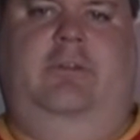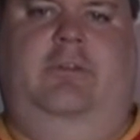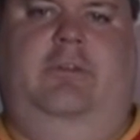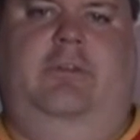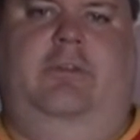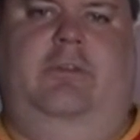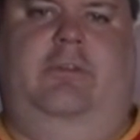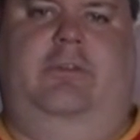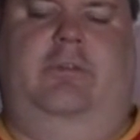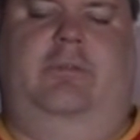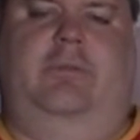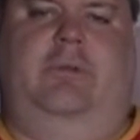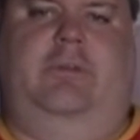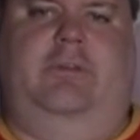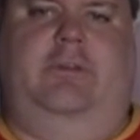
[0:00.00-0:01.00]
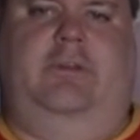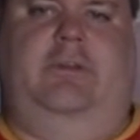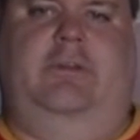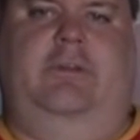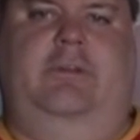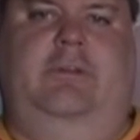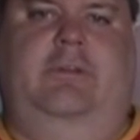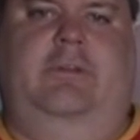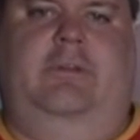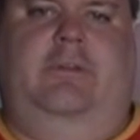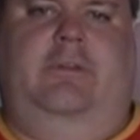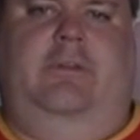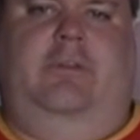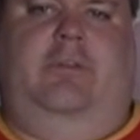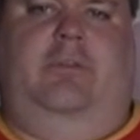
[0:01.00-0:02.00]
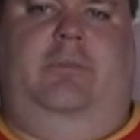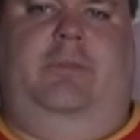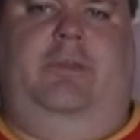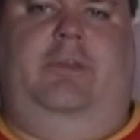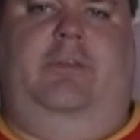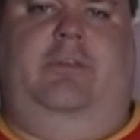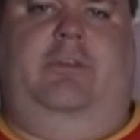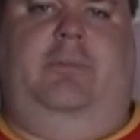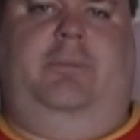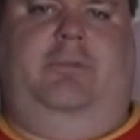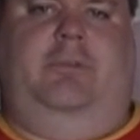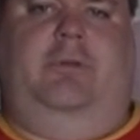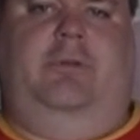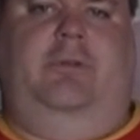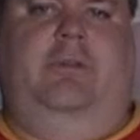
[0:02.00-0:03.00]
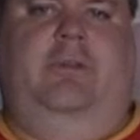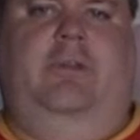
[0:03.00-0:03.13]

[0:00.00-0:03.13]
So this is what this will be this episode.